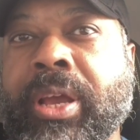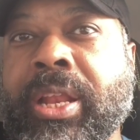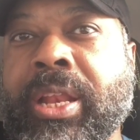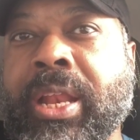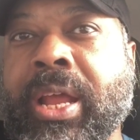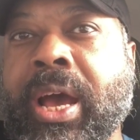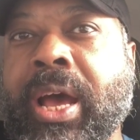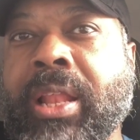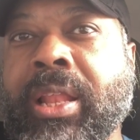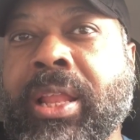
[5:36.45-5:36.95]
and
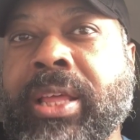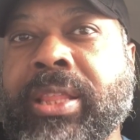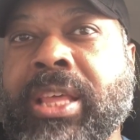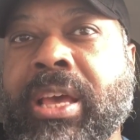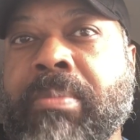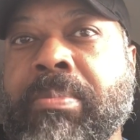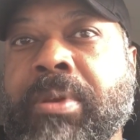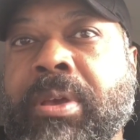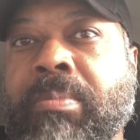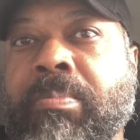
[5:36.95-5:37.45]
not let
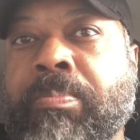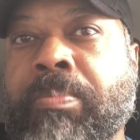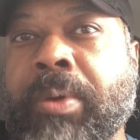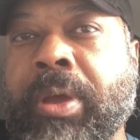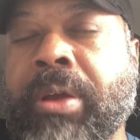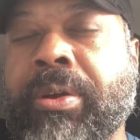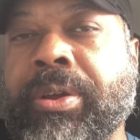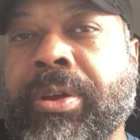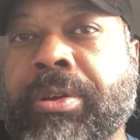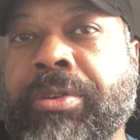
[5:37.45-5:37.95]
that be a
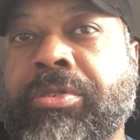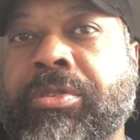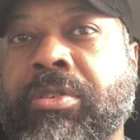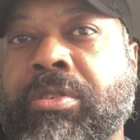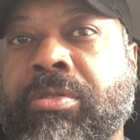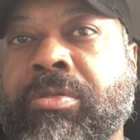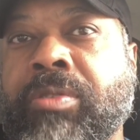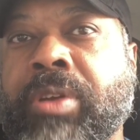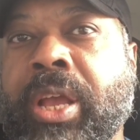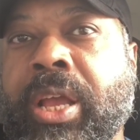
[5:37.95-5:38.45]
barrier to
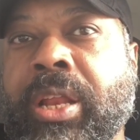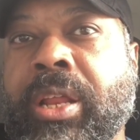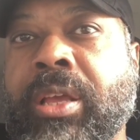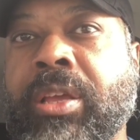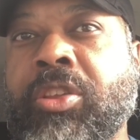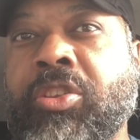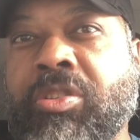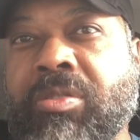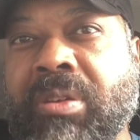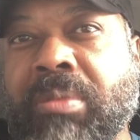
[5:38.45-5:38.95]

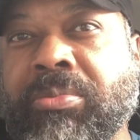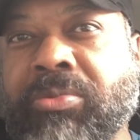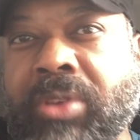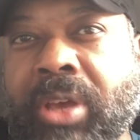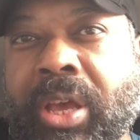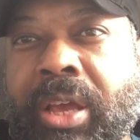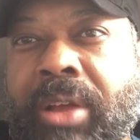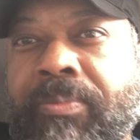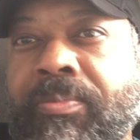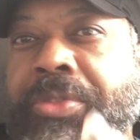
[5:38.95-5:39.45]
creating. You know what I'm
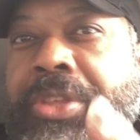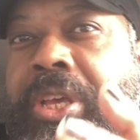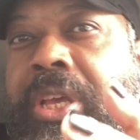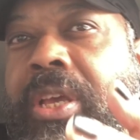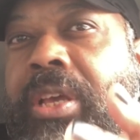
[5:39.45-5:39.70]
saying?